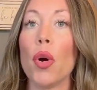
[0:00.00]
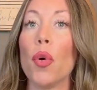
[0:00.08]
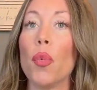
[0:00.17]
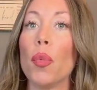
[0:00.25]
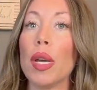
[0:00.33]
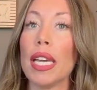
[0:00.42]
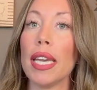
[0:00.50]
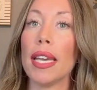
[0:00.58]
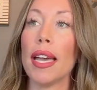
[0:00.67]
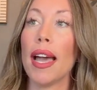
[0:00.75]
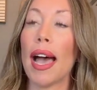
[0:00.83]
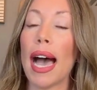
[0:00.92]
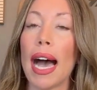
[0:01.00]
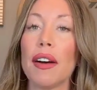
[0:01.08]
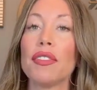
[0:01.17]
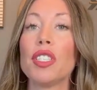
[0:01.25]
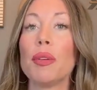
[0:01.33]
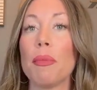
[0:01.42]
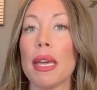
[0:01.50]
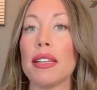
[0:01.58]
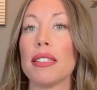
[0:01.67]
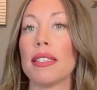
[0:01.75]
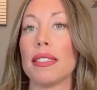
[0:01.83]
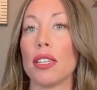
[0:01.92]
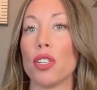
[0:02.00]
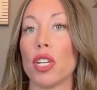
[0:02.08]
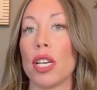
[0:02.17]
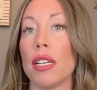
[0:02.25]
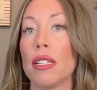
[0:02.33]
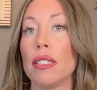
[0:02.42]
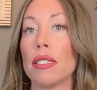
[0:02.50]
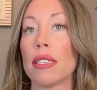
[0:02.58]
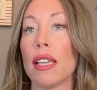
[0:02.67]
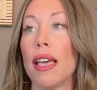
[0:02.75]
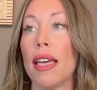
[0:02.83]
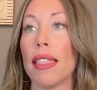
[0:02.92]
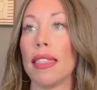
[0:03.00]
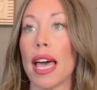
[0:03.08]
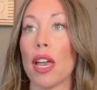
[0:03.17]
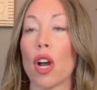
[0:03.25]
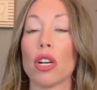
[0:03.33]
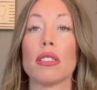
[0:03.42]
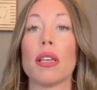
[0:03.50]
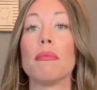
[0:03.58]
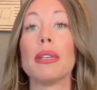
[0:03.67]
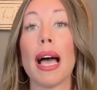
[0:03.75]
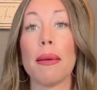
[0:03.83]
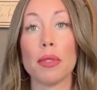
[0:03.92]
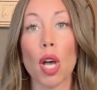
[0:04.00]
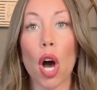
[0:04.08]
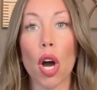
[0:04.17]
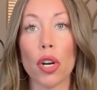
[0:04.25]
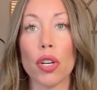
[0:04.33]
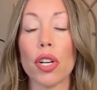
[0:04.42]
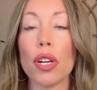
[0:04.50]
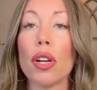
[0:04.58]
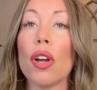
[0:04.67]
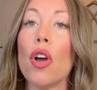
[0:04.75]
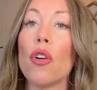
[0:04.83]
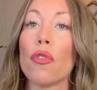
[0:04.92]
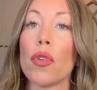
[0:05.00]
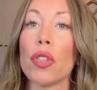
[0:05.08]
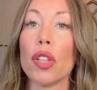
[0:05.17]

We have to make decisions that are sometimes harder for the